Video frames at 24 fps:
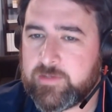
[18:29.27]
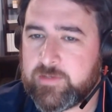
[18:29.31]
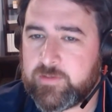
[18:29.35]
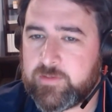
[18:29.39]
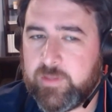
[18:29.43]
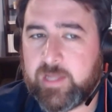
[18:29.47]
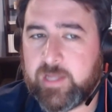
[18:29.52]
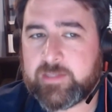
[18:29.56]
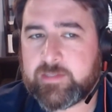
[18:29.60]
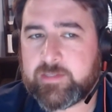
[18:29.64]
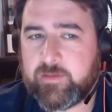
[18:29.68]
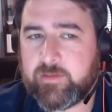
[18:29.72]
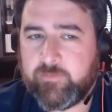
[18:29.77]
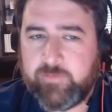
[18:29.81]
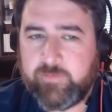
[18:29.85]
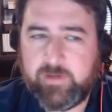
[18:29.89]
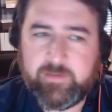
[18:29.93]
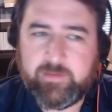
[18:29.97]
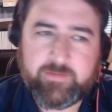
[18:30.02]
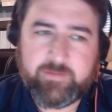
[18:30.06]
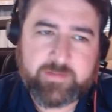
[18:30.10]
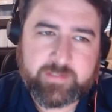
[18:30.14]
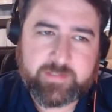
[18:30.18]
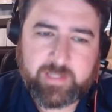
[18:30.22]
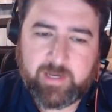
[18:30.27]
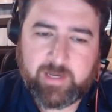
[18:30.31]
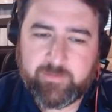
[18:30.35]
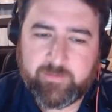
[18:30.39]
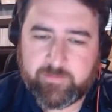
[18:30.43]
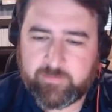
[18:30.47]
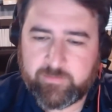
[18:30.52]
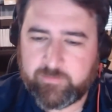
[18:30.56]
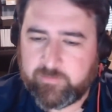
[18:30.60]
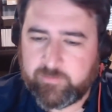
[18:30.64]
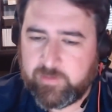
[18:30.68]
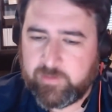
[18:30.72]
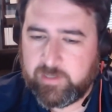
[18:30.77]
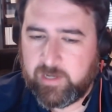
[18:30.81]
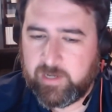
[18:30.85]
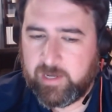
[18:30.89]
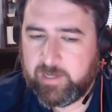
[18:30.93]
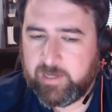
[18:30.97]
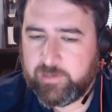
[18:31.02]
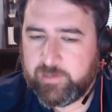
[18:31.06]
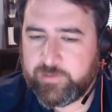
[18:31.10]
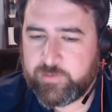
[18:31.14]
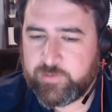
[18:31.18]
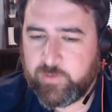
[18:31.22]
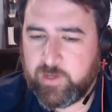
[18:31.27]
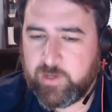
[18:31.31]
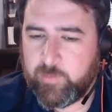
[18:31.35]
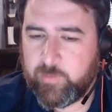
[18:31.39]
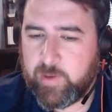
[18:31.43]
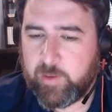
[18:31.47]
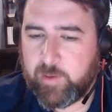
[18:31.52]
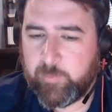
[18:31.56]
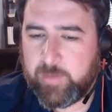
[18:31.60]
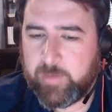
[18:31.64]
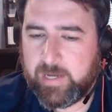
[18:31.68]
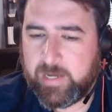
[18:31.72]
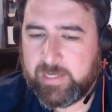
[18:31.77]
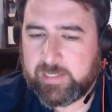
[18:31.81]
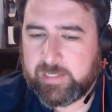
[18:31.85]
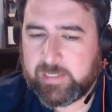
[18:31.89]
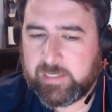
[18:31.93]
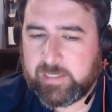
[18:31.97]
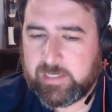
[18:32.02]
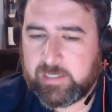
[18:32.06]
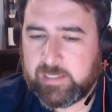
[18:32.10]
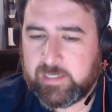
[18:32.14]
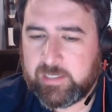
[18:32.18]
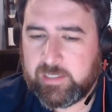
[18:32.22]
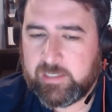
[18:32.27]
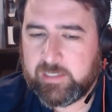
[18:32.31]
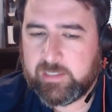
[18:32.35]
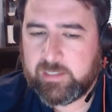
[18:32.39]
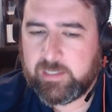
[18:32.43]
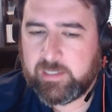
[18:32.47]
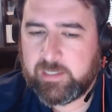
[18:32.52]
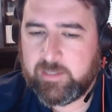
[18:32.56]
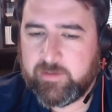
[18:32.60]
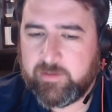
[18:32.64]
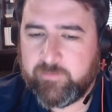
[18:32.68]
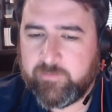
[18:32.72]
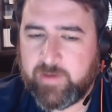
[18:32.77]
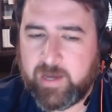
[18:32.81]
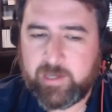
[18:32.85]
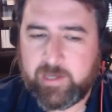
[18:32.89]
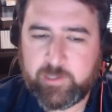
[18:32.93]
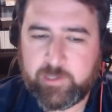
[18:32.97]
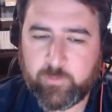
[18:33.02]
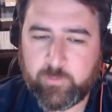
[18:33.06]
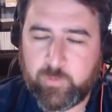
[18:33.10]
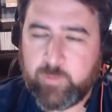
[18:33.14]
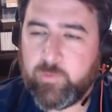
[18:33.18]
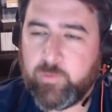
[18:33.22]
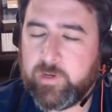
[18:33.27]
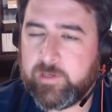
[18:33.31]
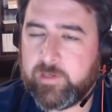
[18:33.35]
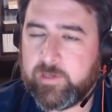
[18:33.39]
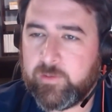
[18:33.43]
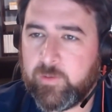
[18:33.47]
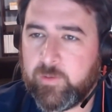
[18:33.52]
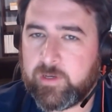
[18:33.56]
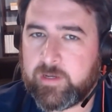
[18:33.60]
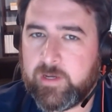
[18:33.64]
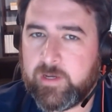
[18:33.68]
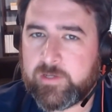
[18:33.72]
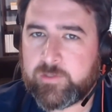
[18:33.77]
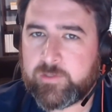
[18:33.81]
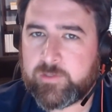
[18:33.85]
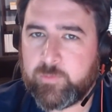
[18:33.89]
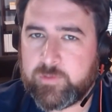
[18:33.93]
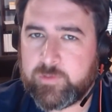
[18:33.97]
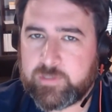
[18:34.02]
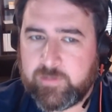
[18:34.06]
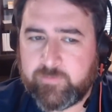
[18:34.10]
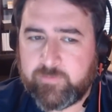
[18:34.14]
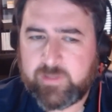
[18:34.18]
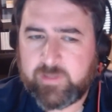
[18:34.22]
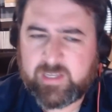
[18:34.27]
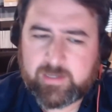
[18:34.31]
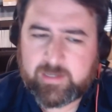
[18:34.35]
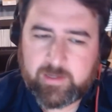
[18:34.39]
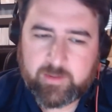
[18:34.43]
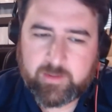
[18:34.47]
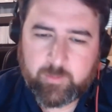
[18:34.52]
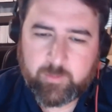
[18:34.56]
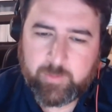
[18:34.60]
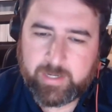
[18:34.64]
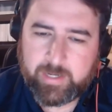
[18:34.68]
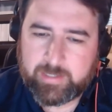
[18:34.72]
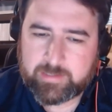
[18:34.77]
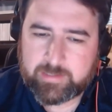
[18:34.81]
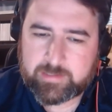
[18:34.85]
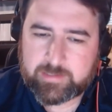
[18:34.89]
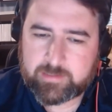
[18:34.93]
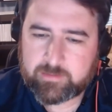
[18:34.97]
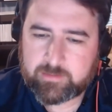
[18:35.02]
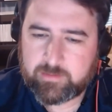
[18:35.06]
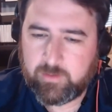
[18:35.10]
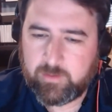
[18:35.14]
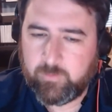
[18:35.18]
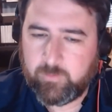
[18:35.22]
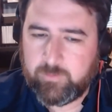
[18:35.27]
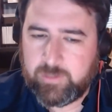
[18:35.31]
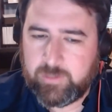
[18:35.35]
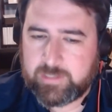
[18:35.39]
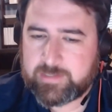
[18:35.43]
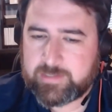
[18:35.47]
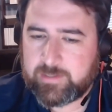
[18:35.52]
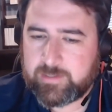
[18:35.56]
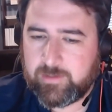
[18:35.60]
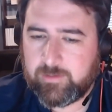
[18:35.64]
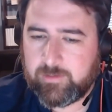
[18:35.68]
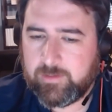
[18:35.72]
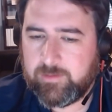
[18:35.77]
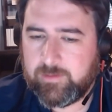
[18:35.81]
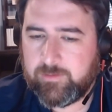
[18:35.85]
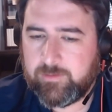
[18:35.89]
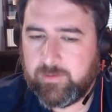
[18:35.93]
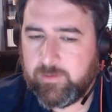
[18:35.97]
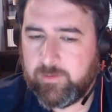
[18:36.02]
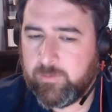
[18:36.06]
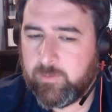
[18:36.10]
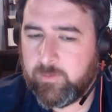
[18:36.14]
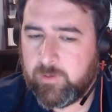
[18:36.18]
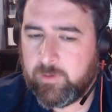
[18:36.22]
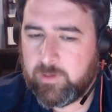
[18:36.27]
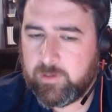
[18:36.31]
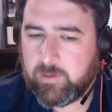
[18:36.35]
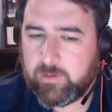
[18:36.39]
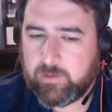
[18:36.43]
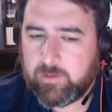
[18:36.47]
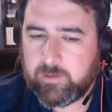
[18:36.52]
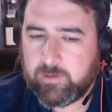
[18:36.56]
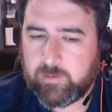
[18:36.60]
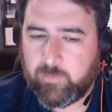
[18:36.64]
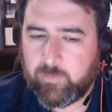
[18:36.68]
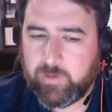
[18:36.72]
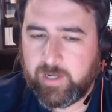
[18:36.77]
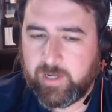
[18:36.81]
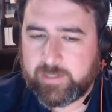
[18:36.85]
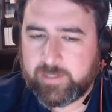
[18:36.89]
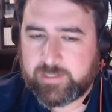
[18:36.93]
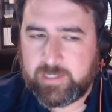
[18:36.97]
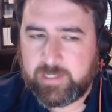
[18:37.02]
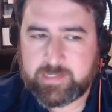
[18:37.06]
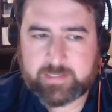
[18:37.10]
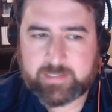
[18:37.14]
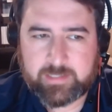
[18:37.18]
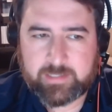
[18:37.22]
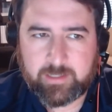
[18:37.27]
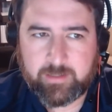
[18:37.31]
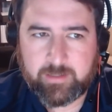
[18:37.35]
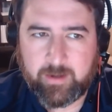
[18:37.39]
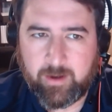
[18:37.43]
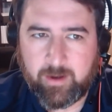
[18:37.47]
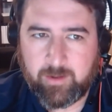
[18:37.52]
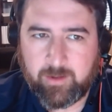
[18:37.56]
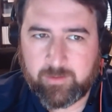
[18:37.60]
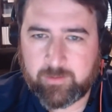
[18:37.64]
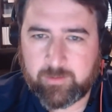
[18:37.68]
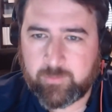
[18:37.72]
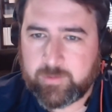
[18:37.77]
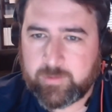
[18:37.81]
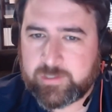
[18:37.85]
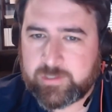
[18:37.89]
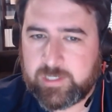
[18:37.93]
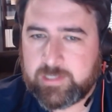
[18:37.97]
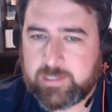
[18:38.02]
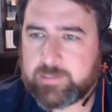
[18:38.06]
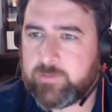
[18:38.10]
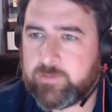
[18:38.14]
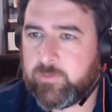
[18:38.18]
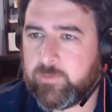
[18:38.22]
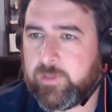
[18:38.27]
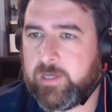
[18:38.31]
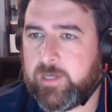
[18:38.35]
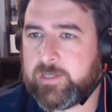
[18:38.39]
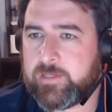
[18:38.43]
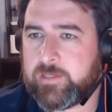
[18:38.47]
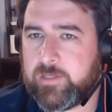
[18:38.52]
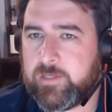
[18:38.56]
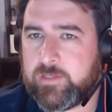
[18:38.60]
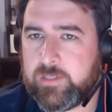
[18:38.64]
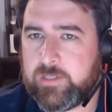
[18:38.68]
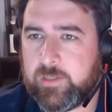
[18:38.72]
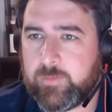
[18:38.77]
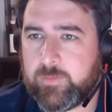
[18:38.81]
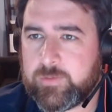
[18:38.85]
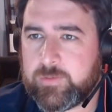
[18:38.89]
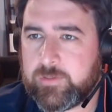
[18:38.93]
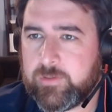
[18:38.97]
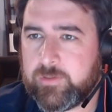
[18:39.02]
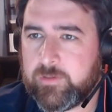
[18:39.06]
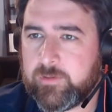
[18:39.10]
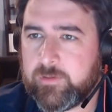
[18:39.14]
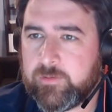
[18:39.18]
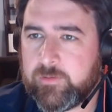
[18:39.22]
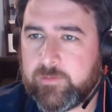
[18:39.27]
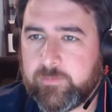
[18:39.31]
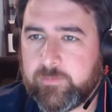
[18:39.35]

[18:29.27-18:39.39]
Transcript: So that's the fun stuff that I enjoy about banking and the value we bring to our customers. I feel like other banks don't necessarily do. We're not chasing a dollar, we're chasing relationships.